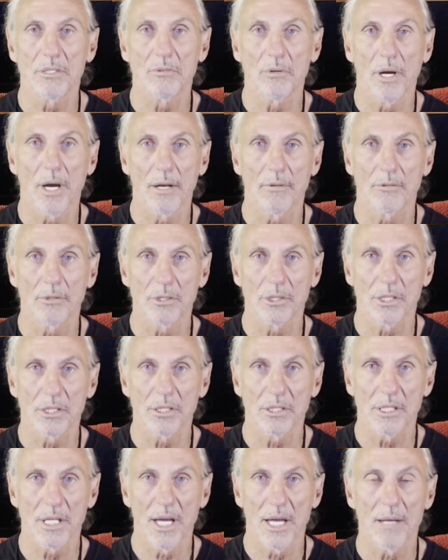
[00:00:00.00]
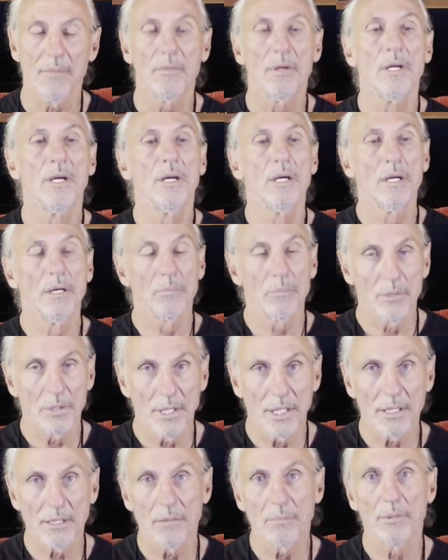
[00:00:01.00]
drivers the same.
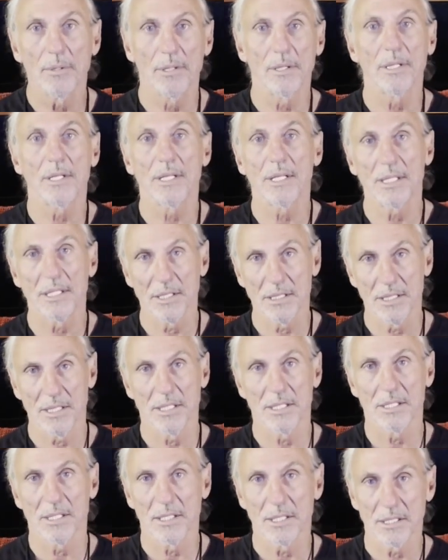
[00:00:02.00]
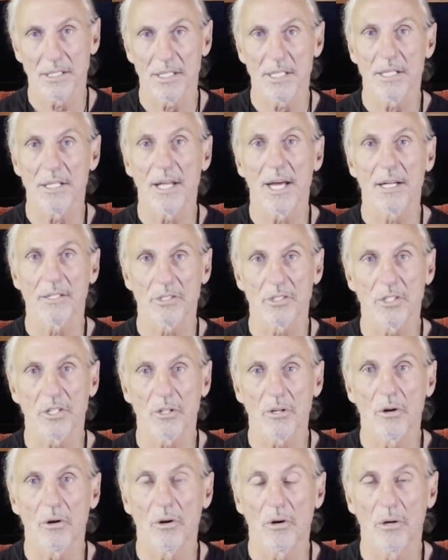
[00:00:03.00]
Predictability, consistency, that's the
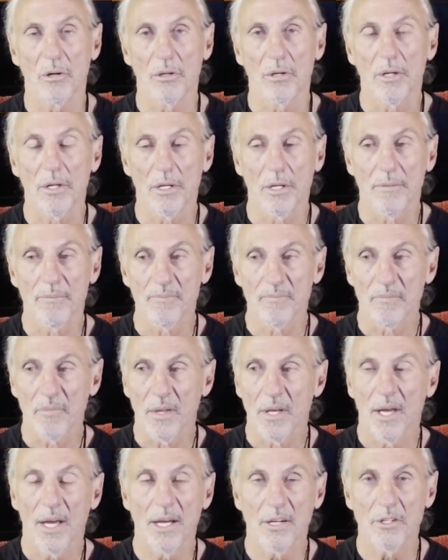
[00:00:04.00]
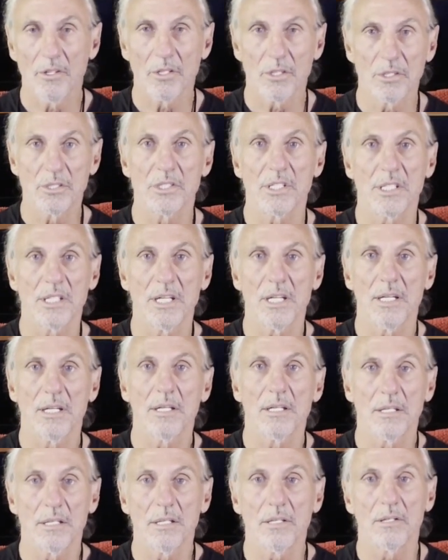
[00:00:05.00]
goal. And you can
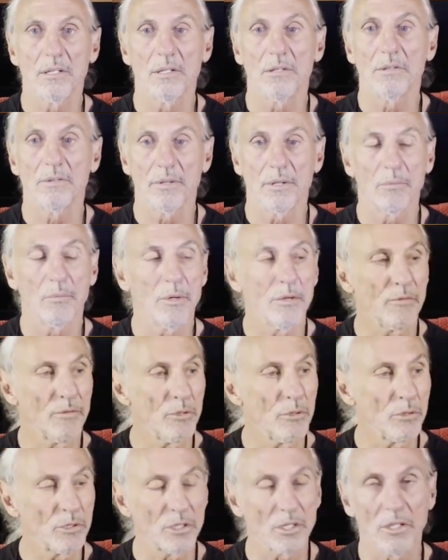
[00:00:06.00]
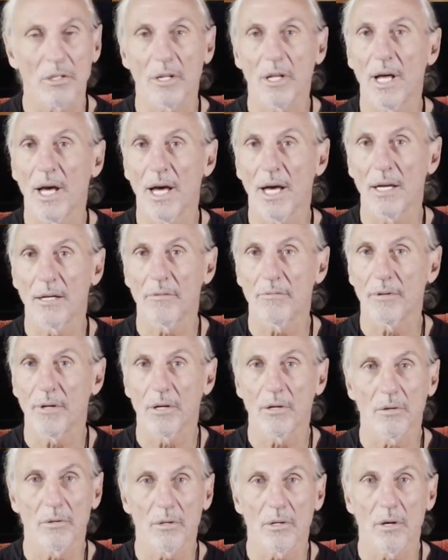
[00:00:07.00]
see, you know, that we've used a lot of
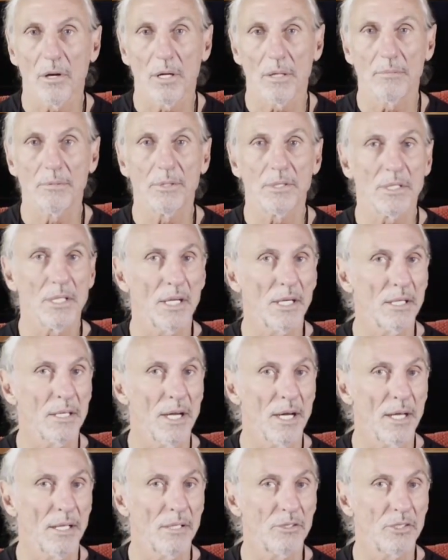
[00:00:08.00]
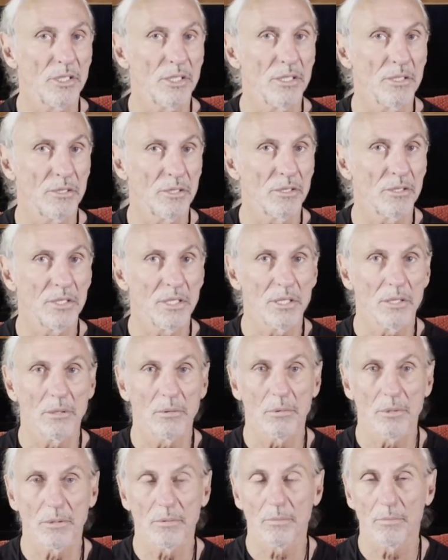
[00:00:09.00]
our carbon technology to deal
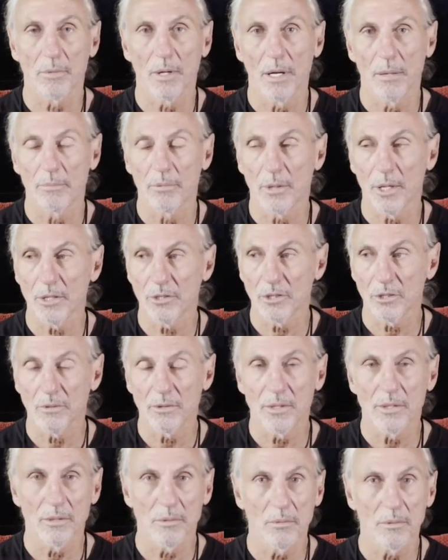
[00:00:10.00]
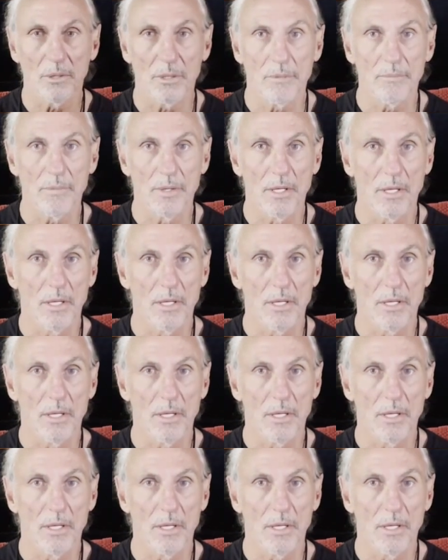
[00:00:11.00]
with uh, pressure in the room.